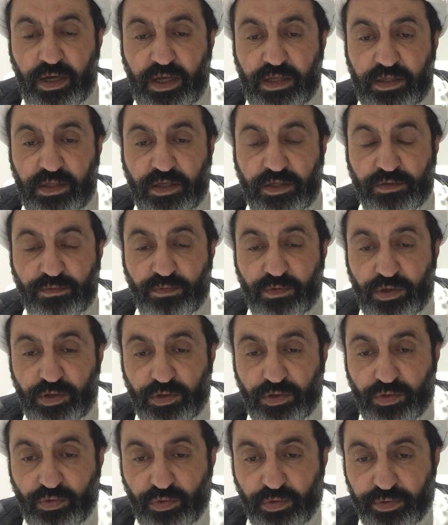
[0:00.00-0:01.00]
it is with
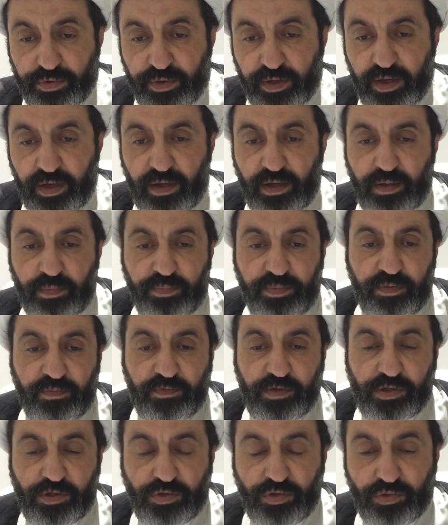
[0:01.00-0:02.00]
your help
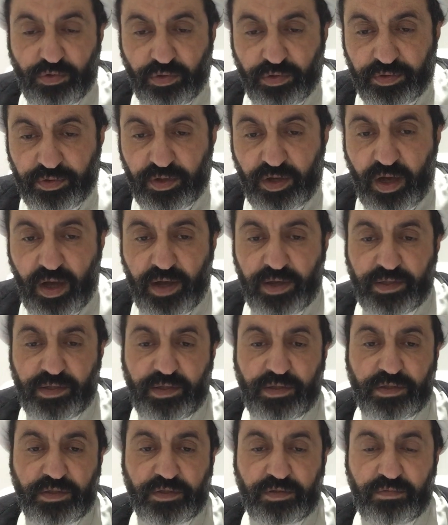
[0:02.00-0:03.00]
with your
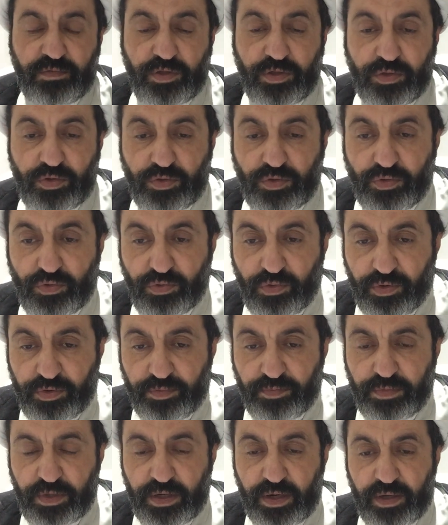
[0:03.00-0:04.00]
guidance with your
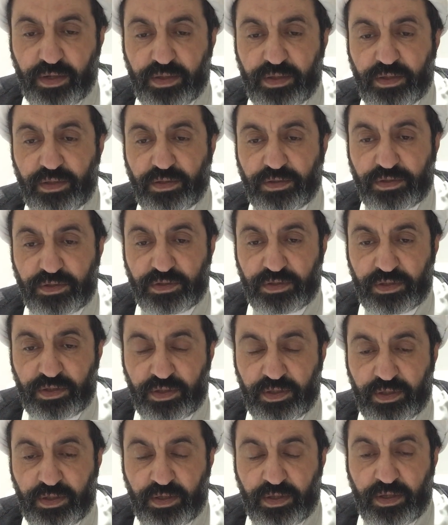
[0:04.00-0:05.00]
miracles
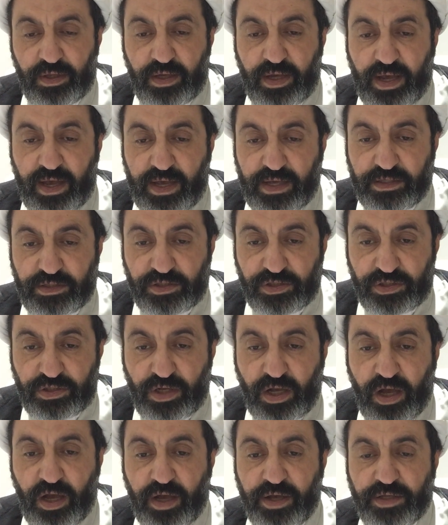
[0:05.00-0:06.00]
and
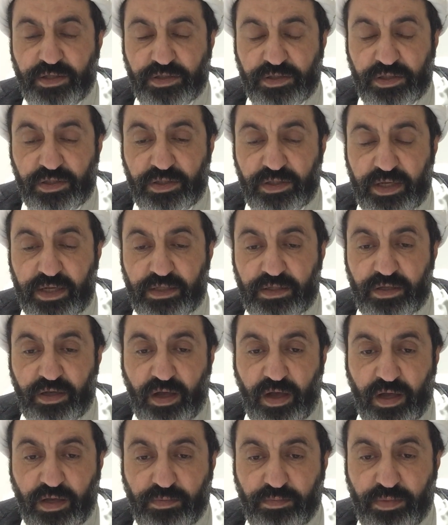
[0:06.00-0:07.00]
signs that
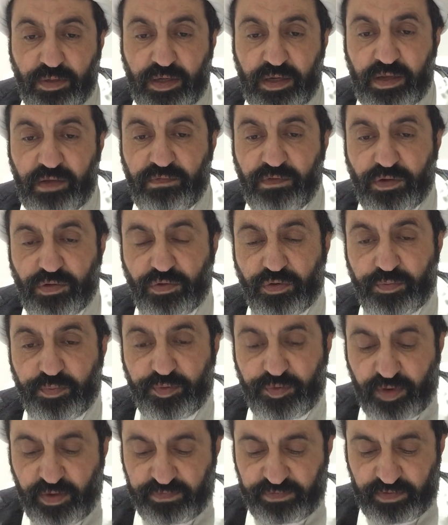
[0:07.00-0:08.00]
I believe in your
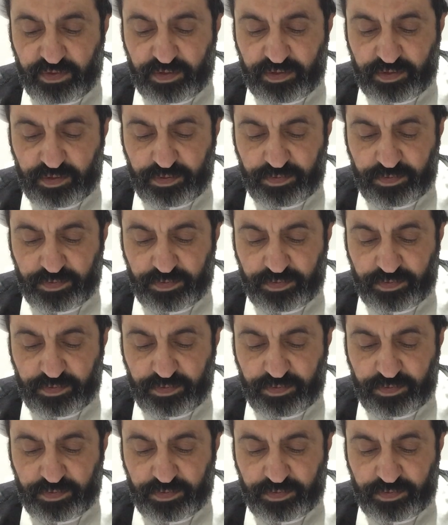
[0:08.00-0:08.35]
Prophet.